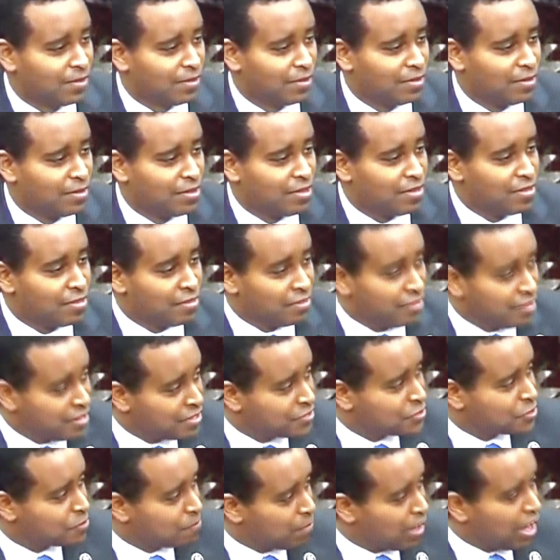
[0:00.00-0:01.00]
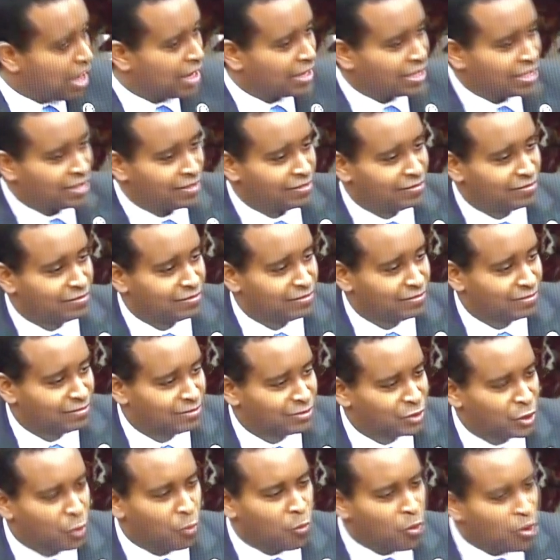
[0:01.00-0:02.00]
This body, the
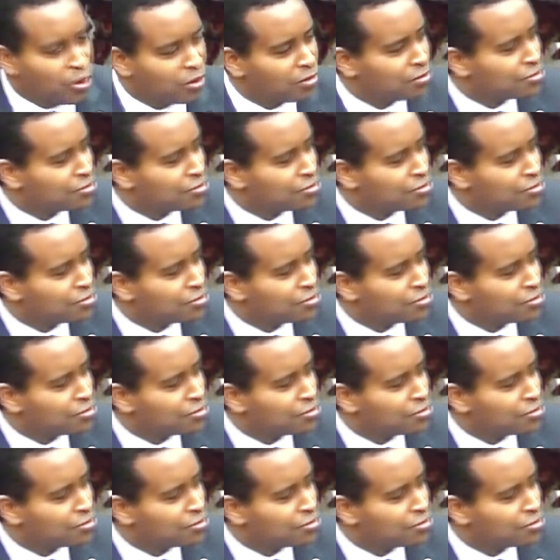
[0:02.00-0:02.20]
world's